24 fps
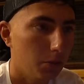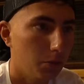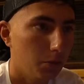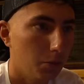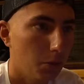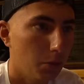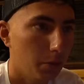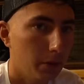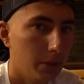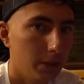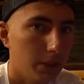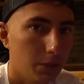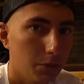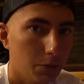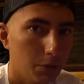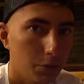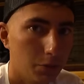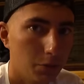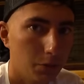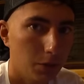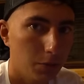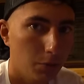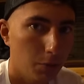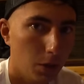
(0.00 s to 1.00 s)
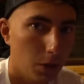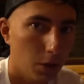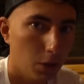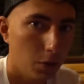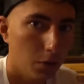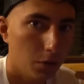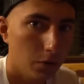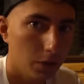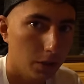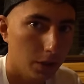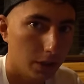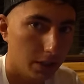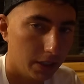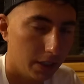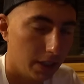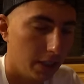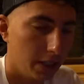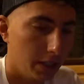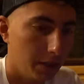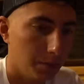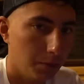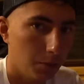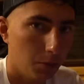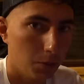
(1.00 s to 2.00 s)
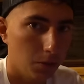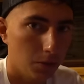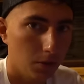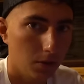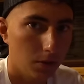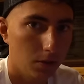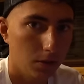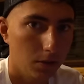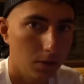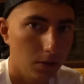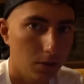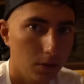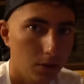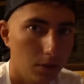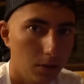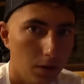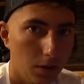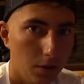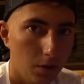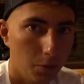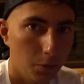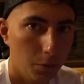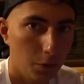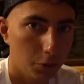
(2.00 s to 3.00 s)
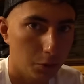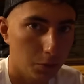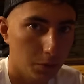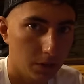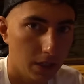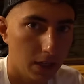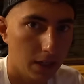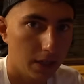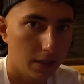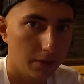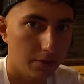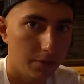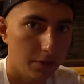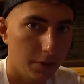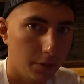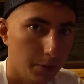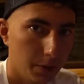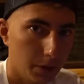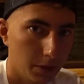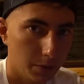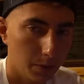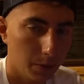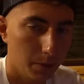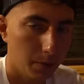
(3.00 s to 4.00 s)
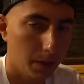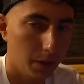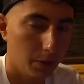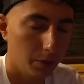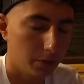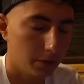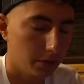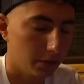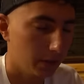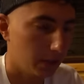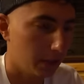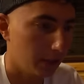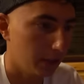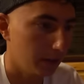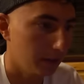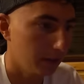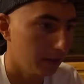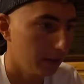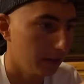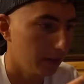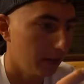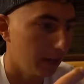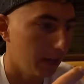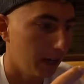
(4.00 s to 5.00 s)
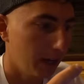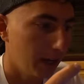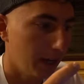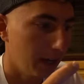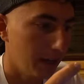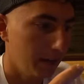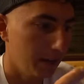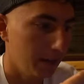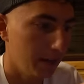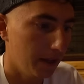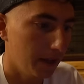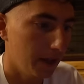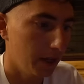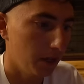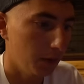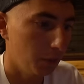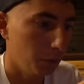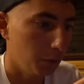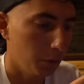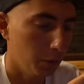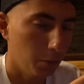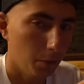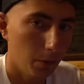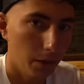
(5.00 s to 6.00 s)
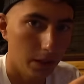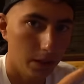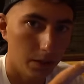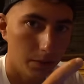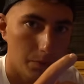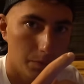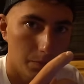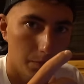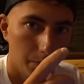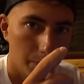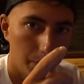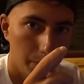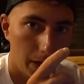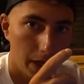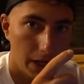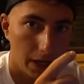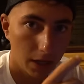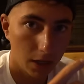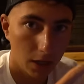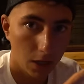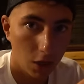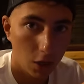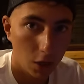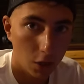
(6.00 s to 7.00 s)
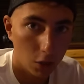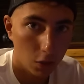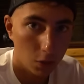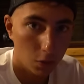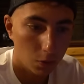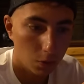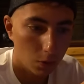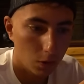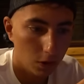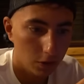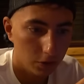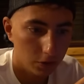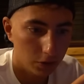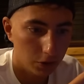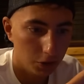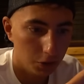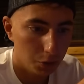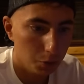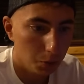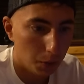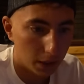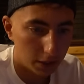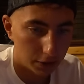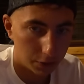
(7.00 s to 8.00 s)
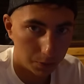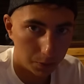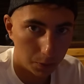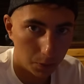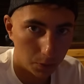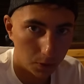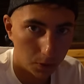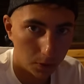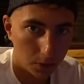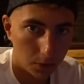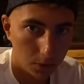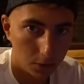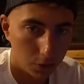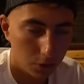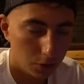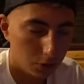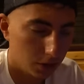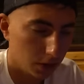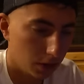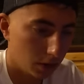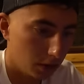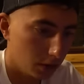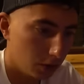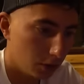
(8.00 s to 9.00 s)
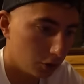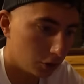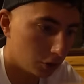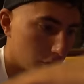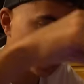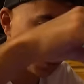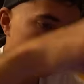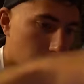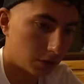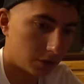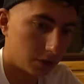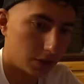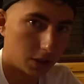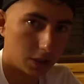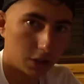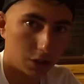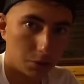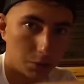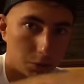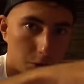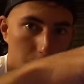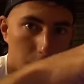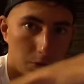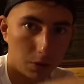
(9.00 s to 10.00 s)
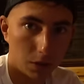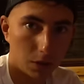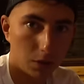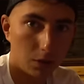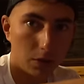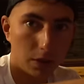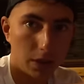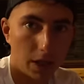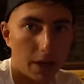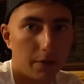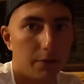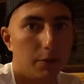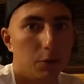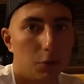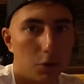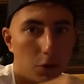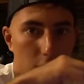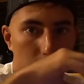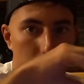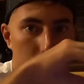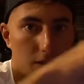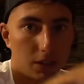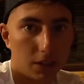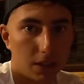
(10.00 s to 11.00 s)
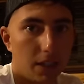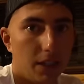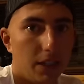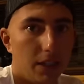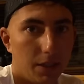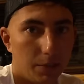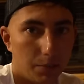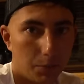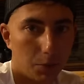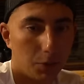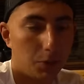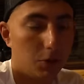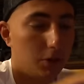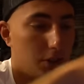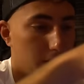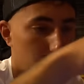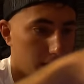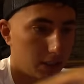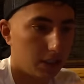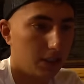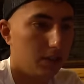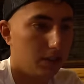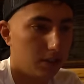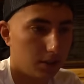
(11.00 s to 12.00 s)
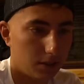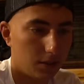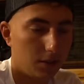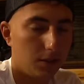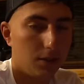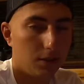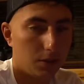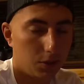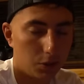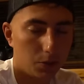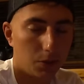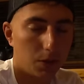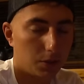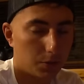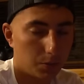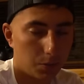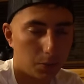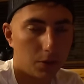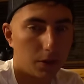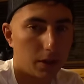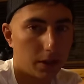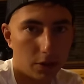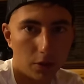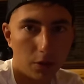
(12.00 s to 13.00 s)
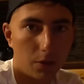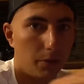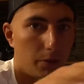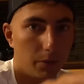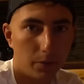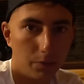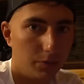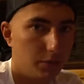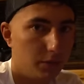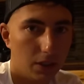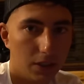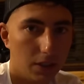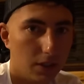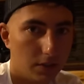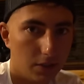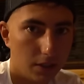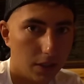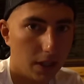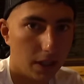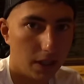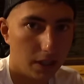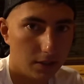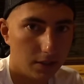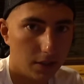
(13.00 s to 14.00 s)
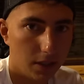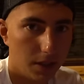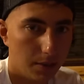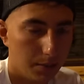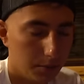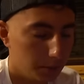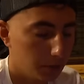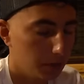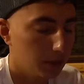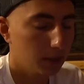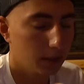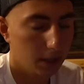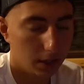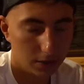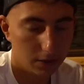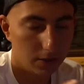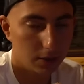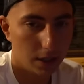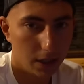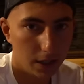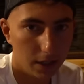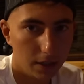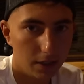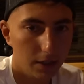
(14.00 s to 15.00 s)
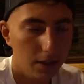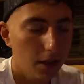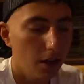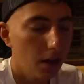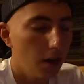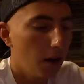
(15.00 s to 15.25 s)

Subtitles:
What we did was we went over the Canadian border, which was not on film because my mic wasn't on, and then we went back across the U.S. border. So there's like a little small section where you literally have to cross the Canadian border to get to the U.S. border. I know we've said this like 8 times, but that's that.